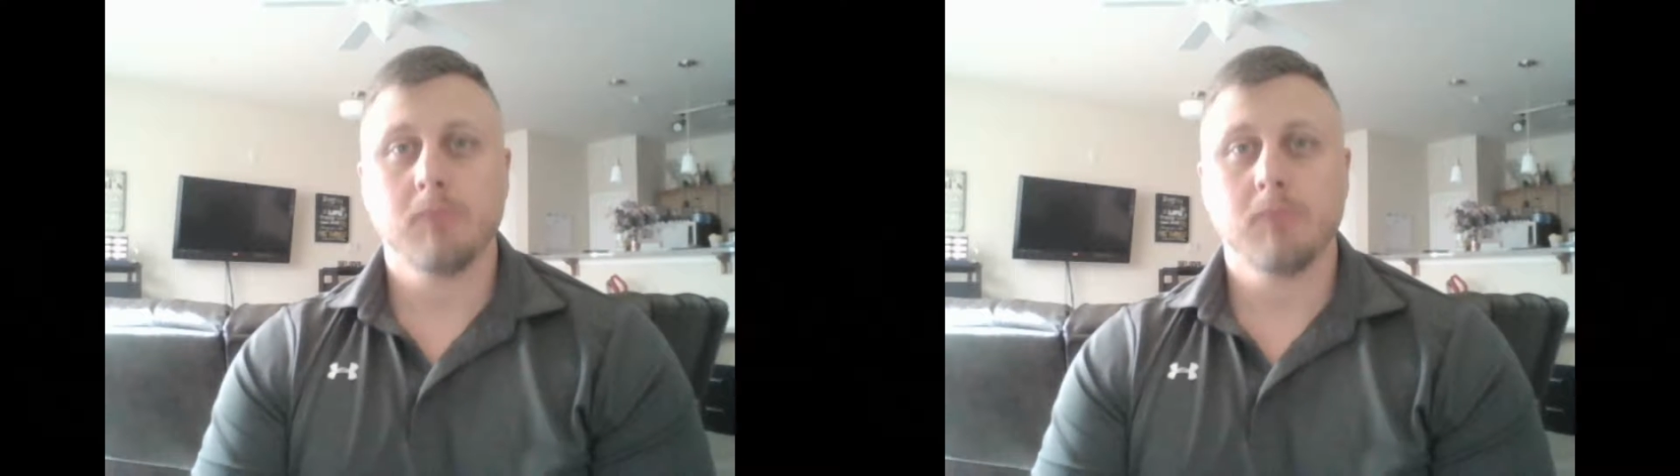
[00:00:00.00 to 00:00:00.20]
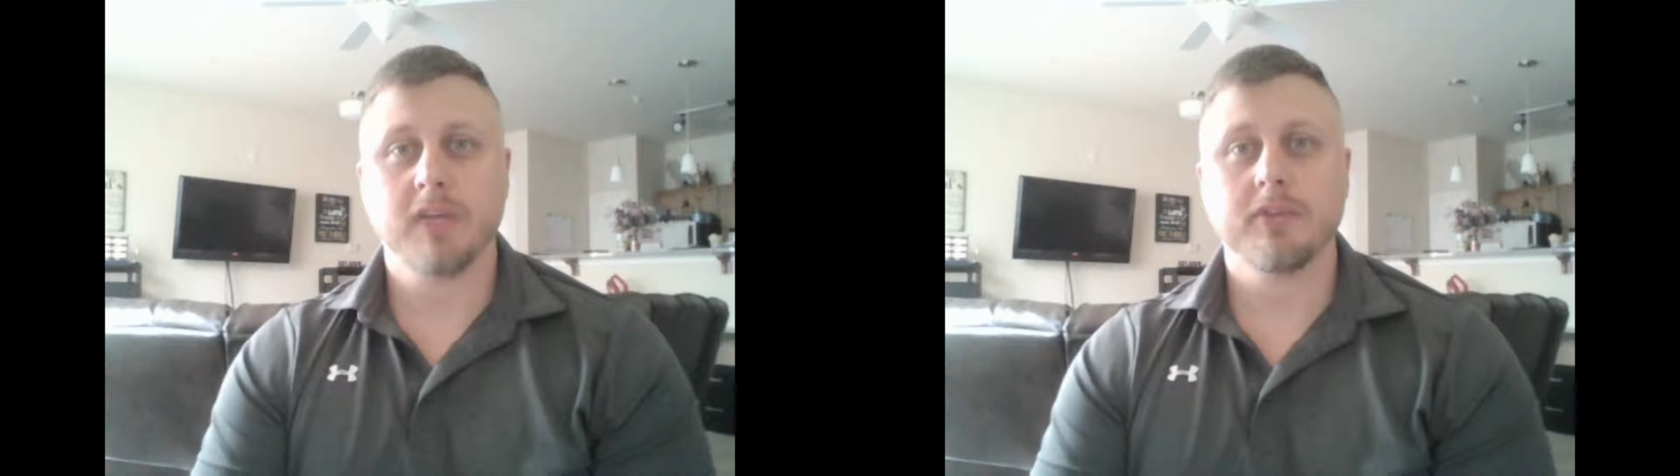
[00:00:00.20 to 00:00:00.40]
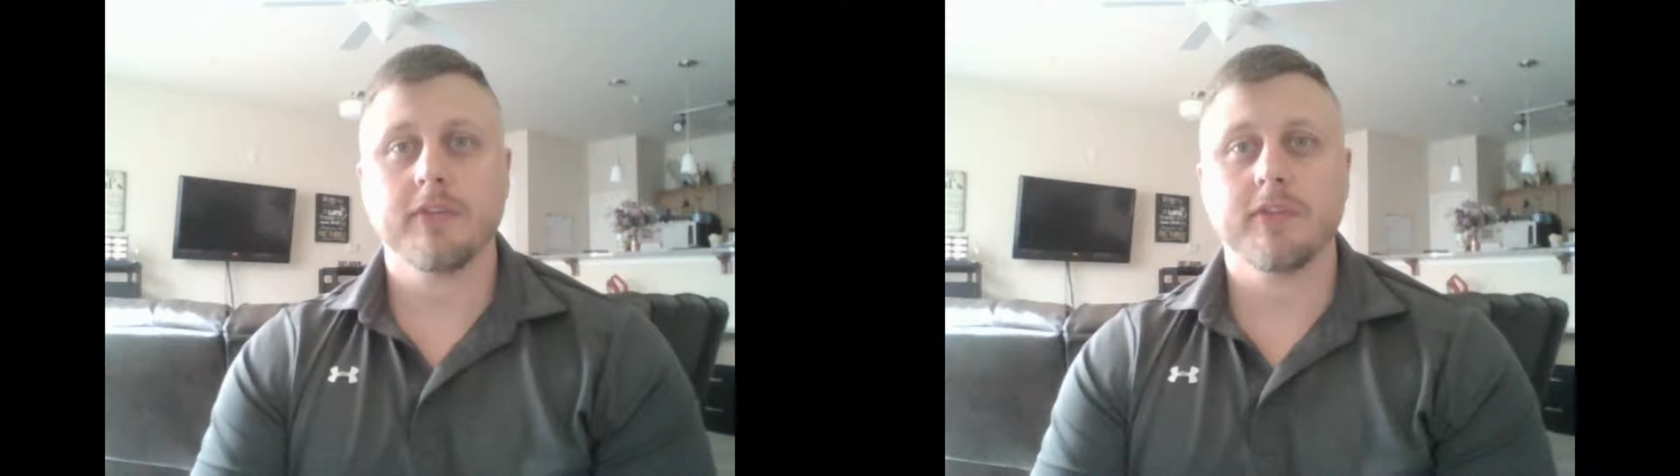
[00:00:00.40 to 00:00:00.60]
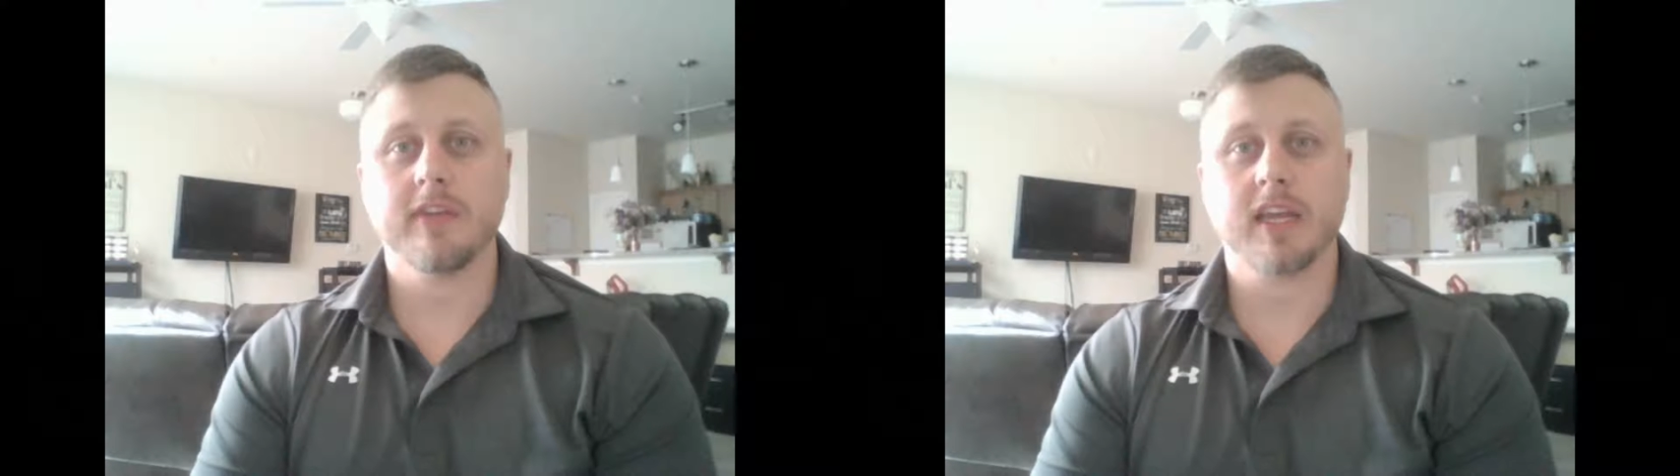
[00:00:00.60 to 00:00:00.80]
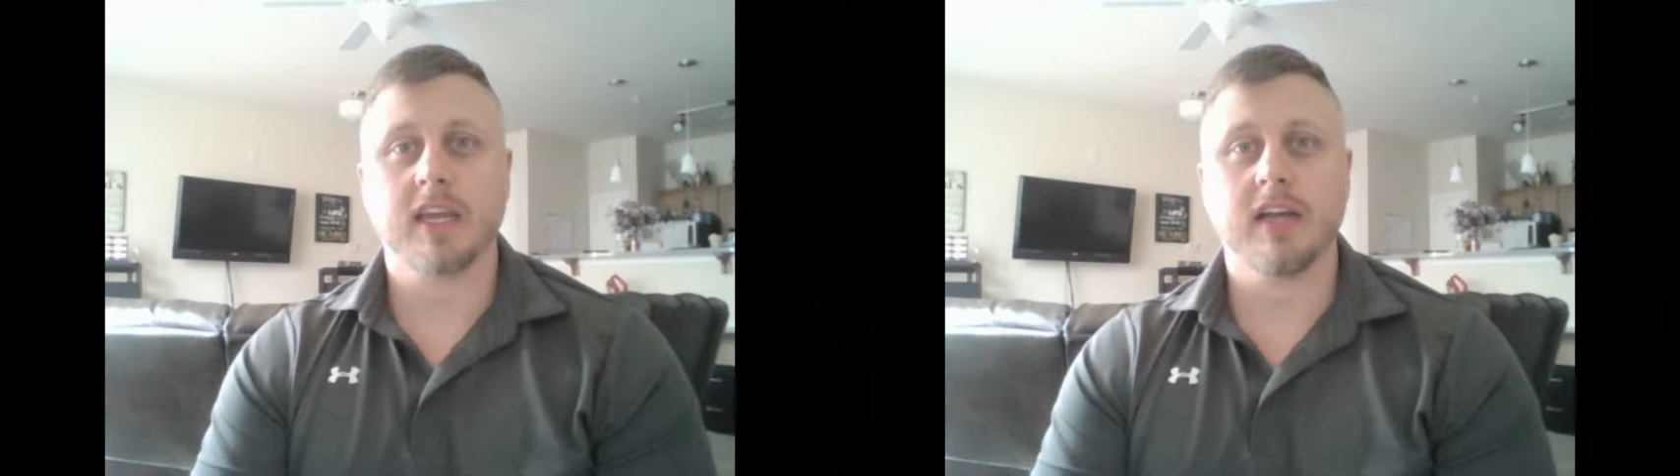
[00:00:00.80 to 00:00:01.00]
Muscle is
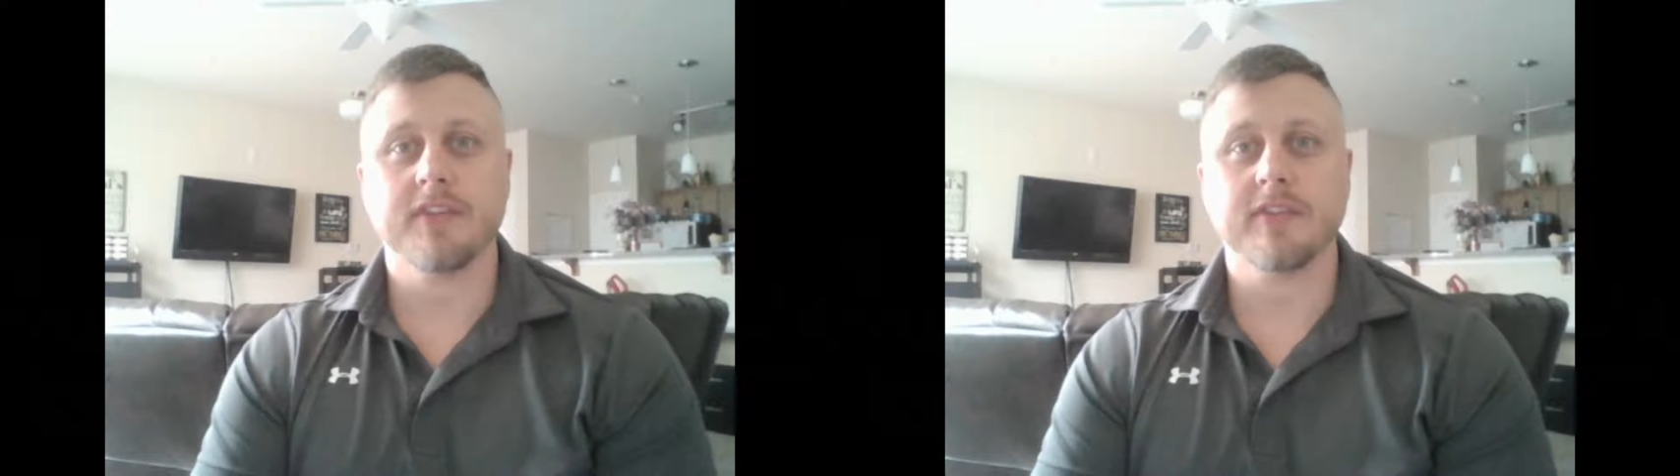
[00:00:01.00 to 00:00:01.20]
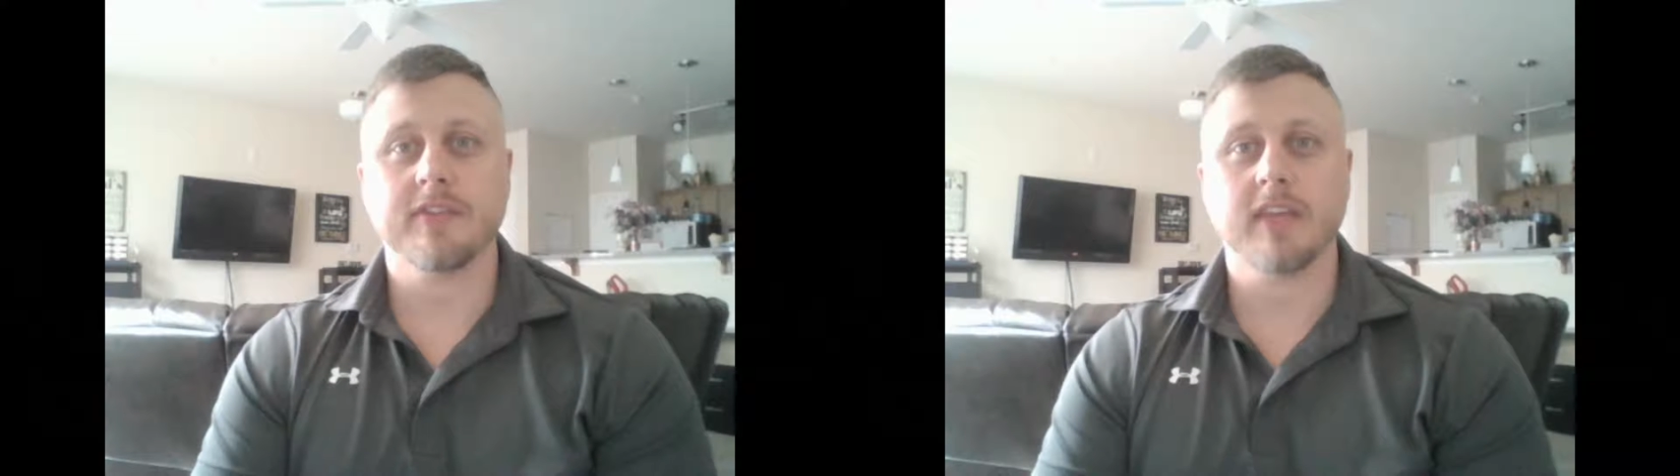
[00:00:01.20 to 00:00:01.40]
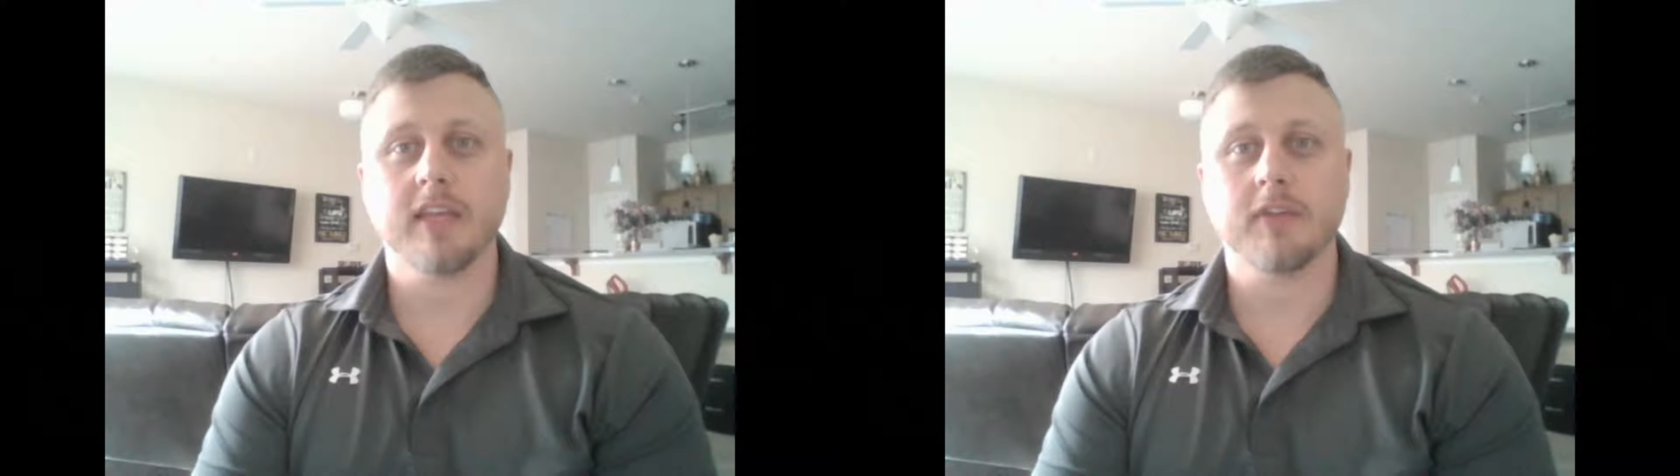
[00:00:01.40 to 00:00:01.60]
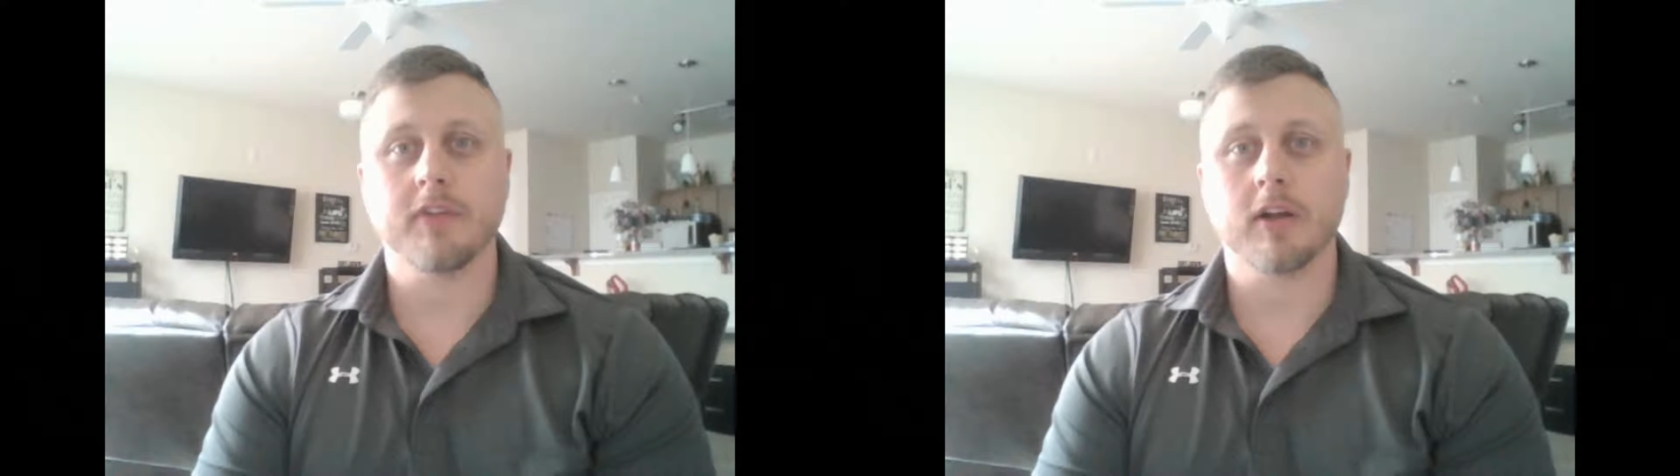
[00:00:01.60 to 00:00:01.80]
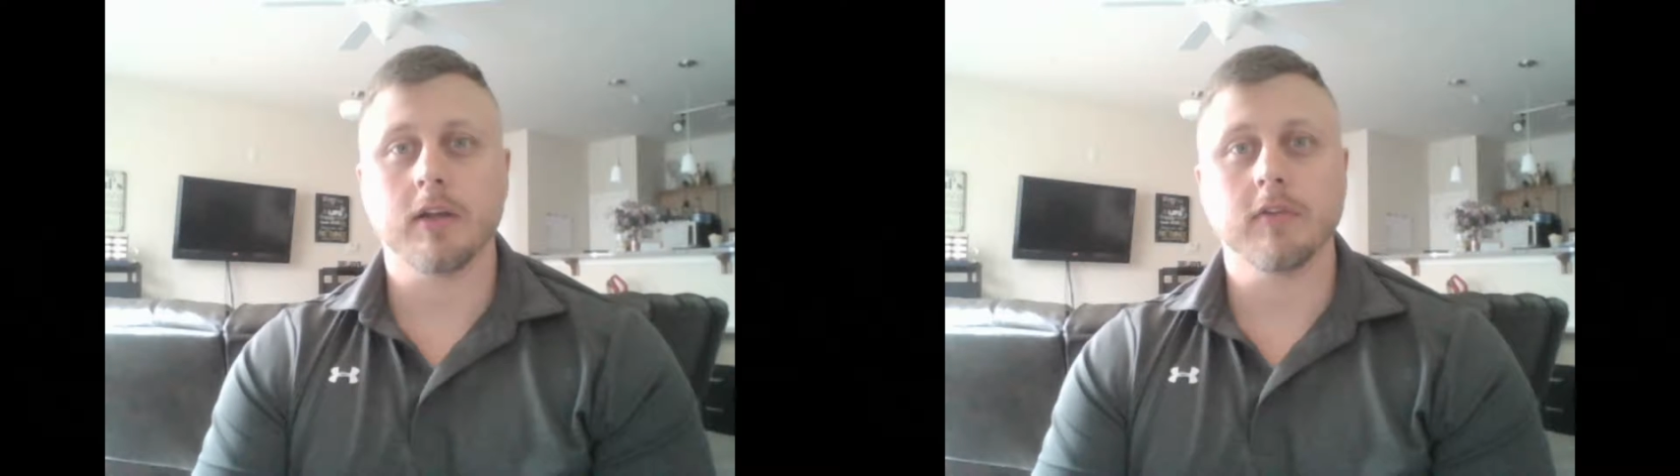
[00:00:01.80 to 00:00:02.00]
in a constant state of
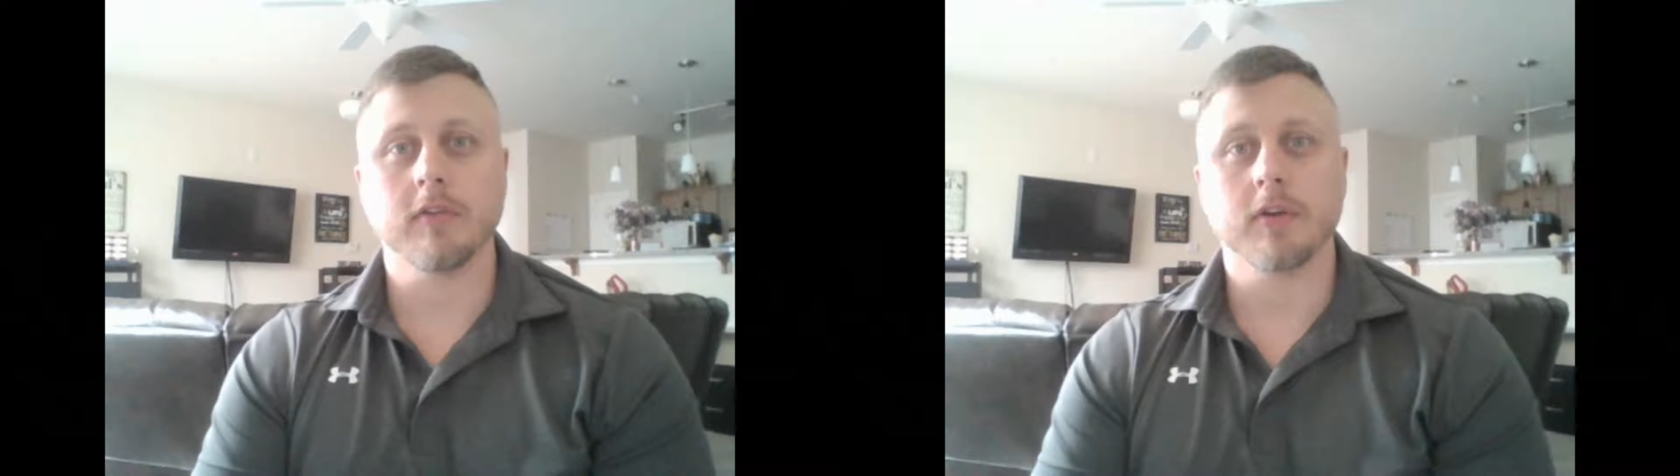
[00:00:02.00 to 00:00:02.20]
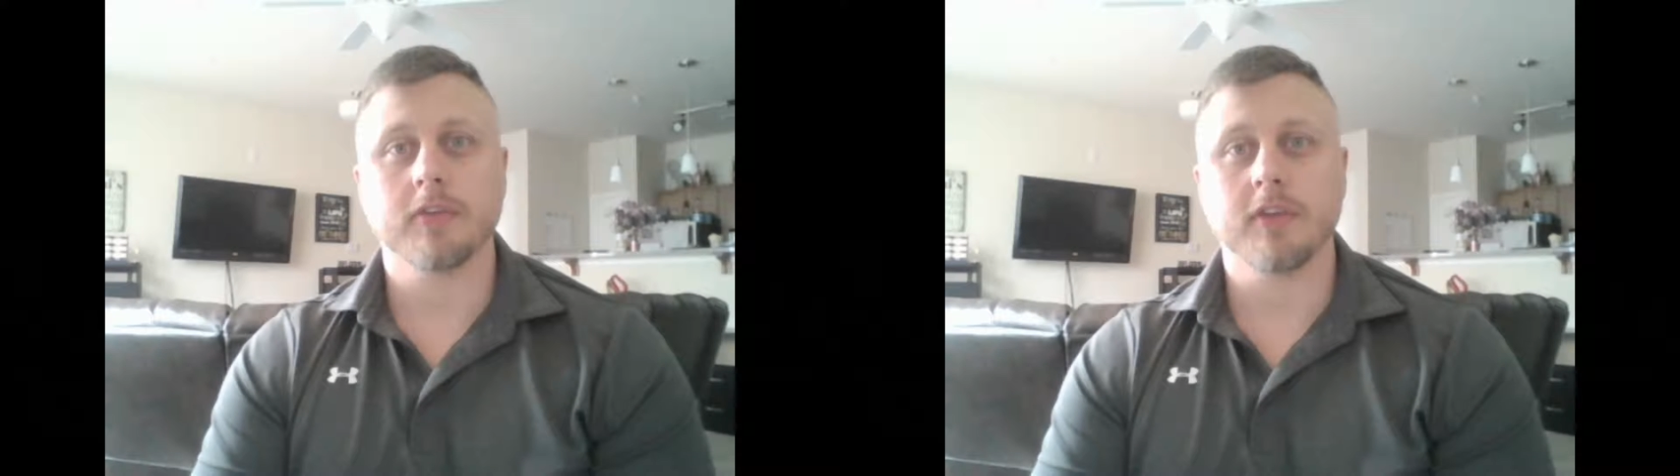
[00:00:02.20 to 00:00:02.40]
turnover.